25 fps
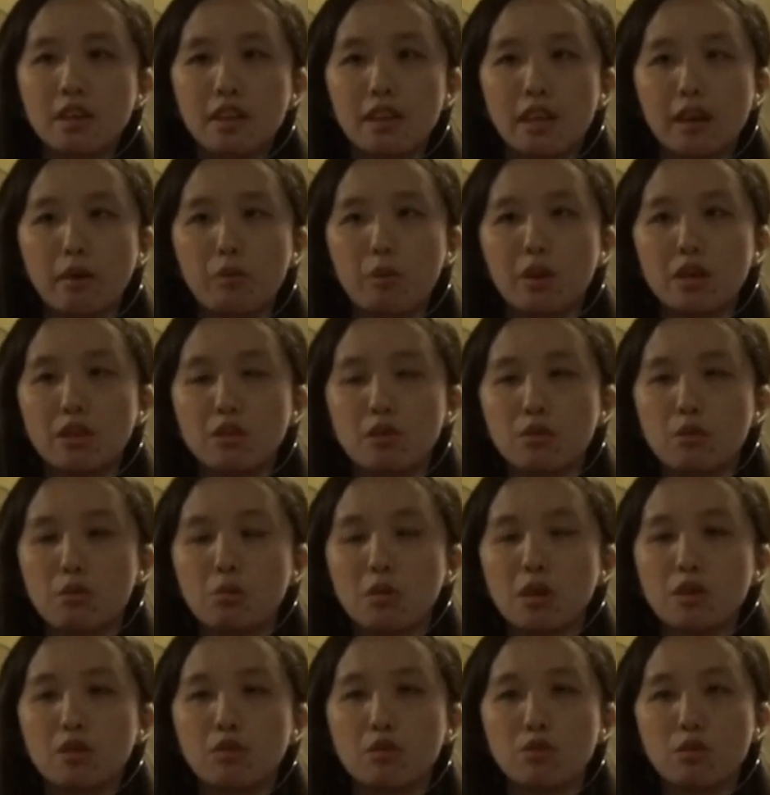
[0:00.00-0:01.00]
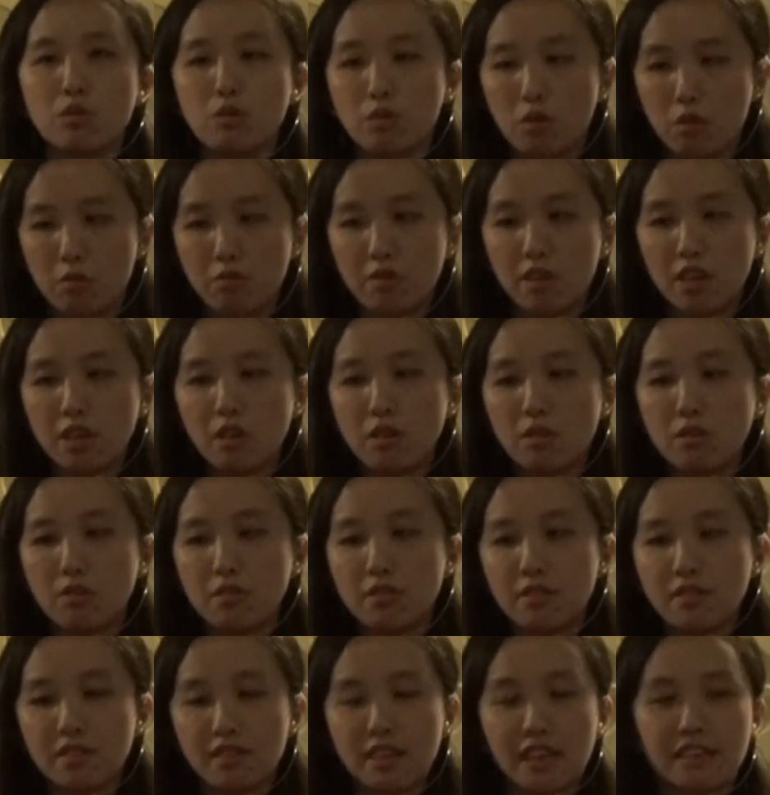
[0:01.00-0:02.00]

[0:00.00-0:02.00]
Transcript: Like when you want to reuse,